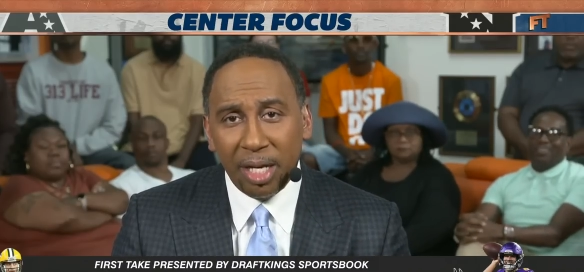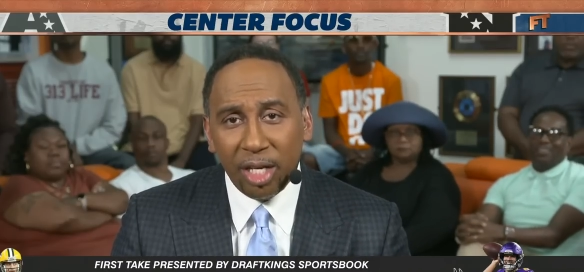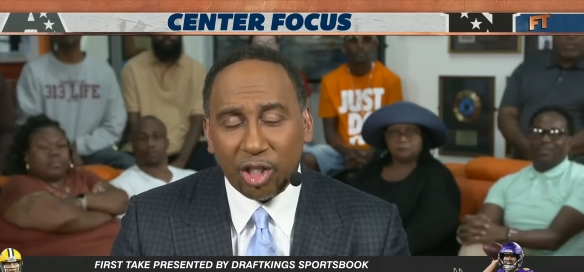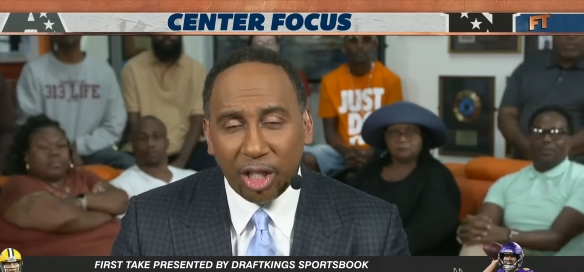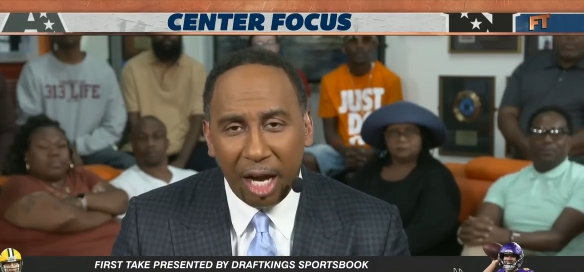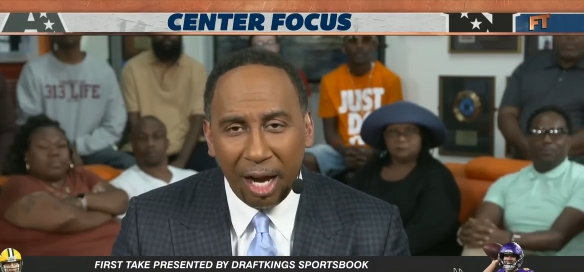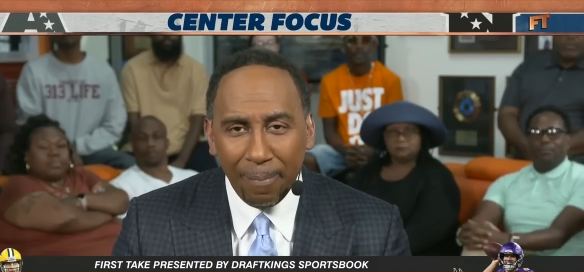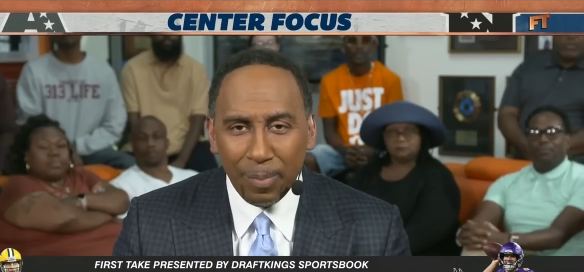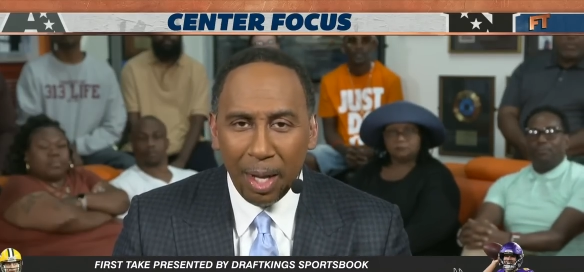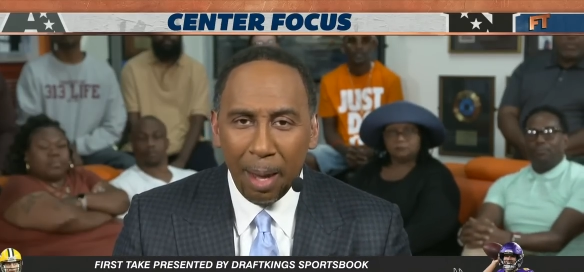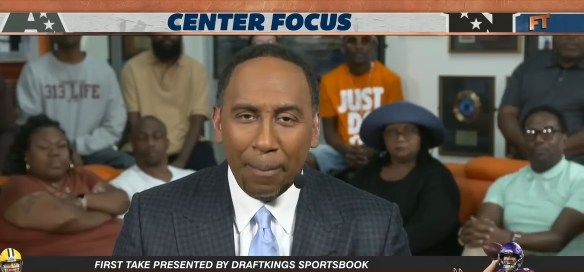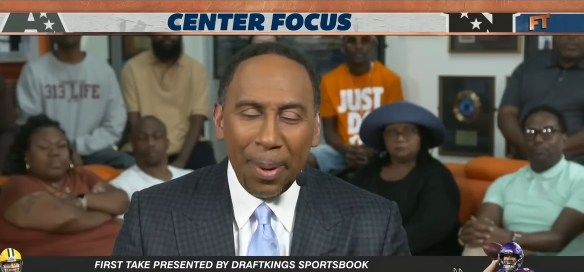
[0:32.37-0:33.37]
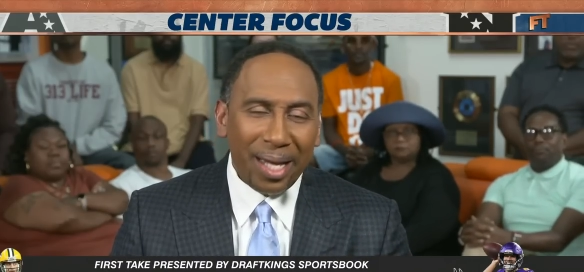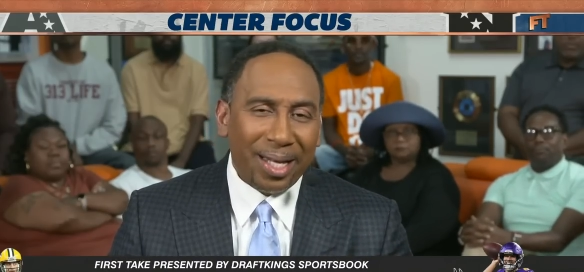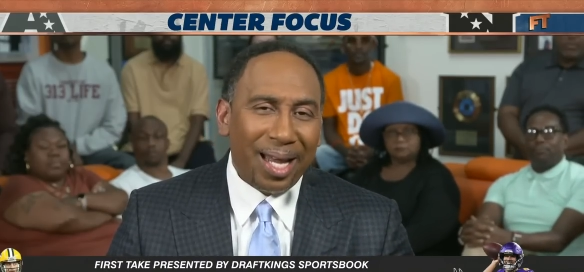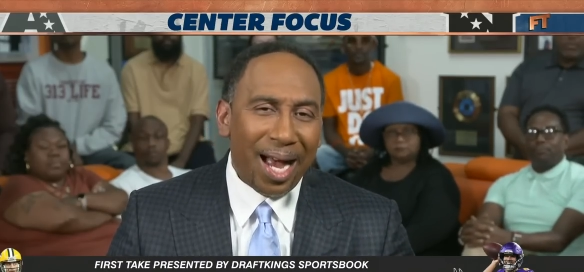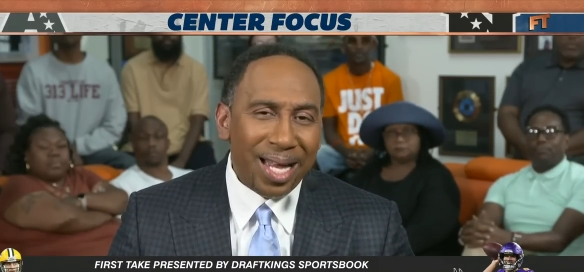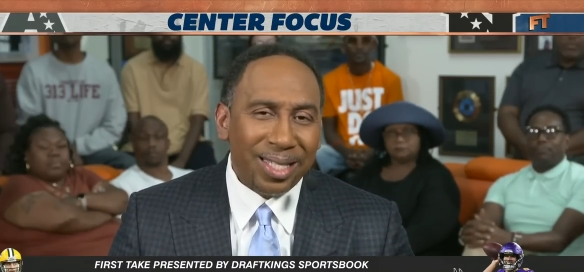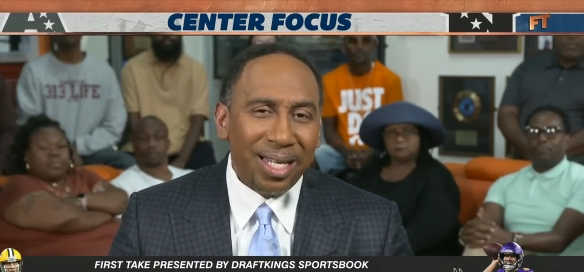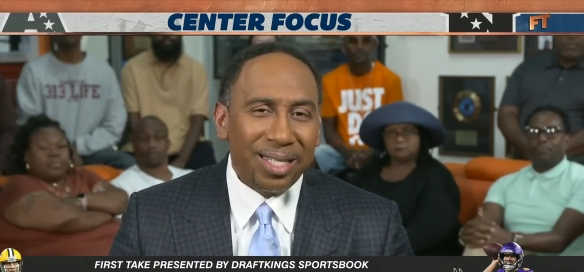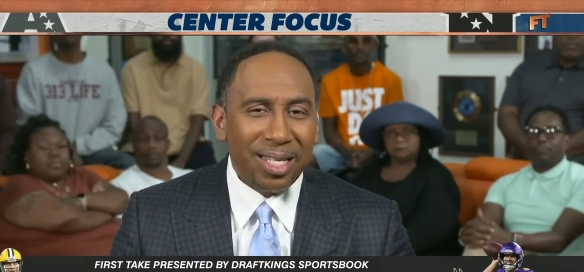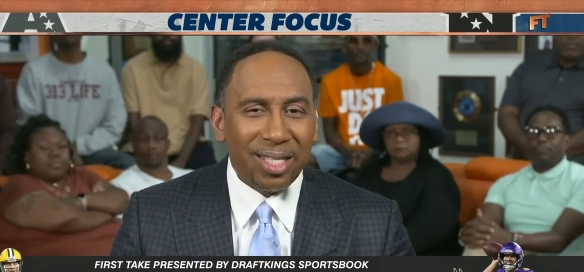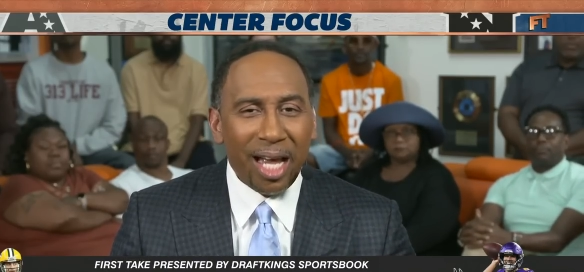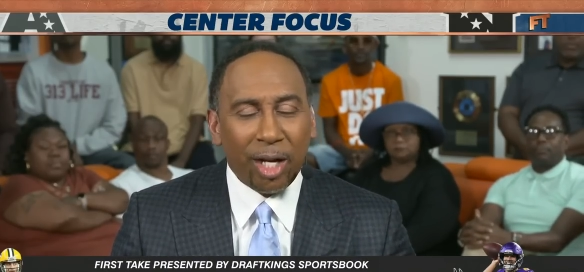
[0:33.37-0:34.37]
Speaker 1: this year. But Cousins
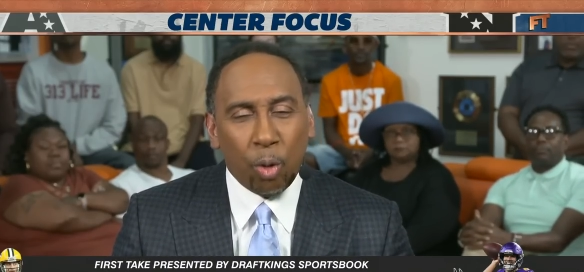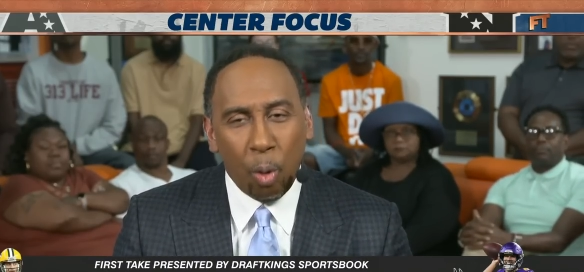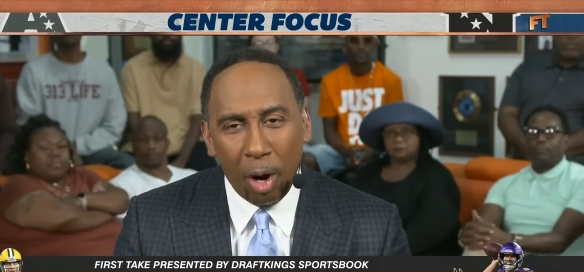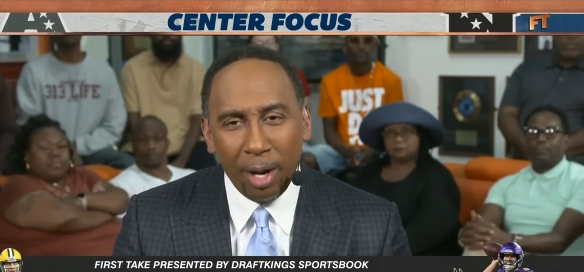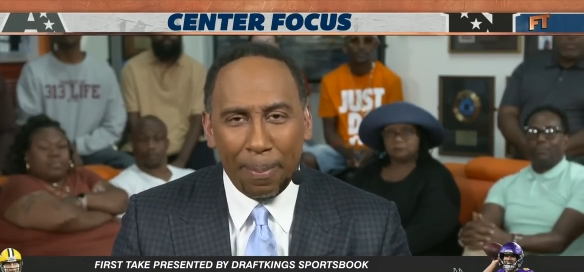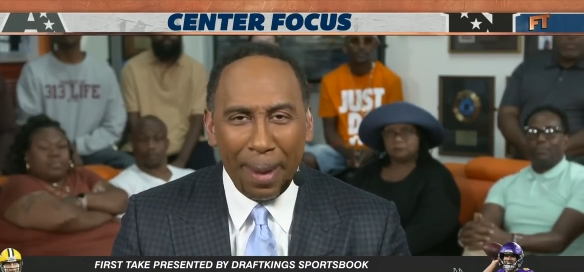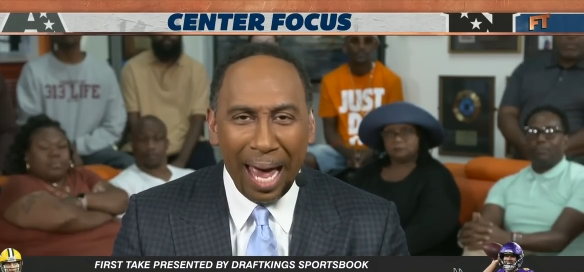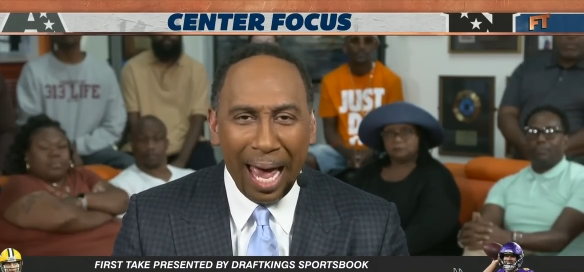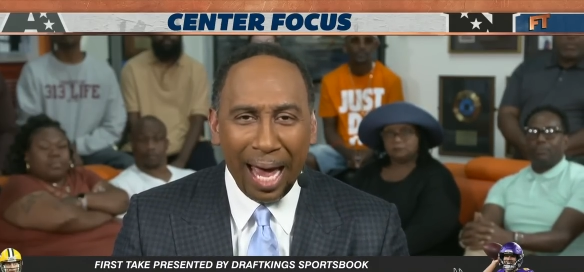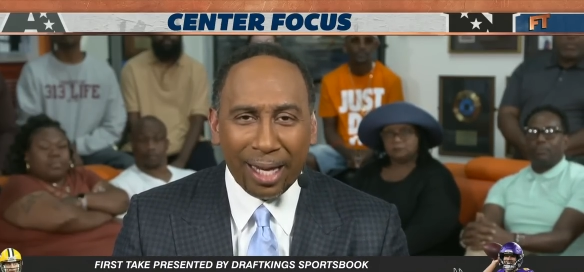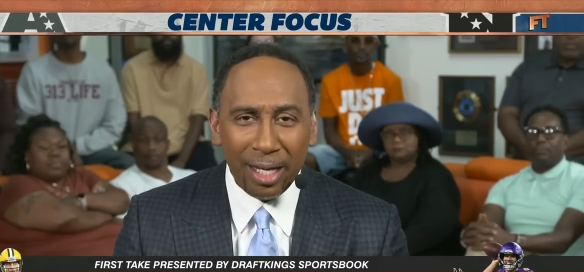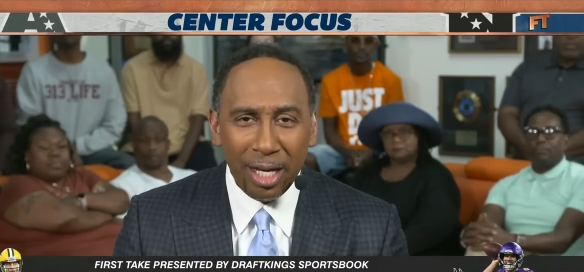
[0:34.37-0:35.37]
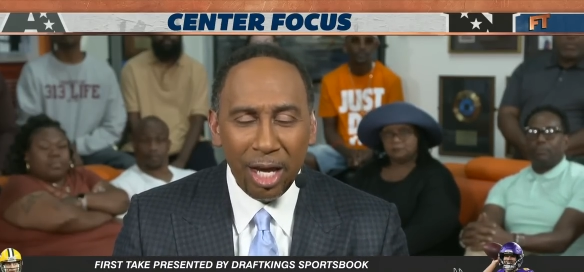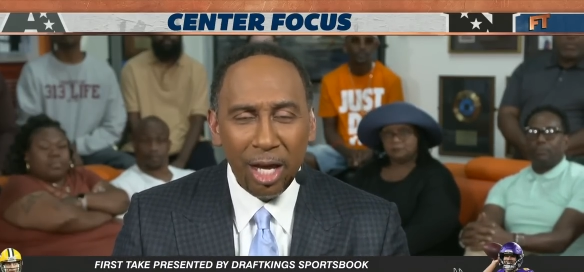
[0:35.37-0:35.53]
is their quarterback.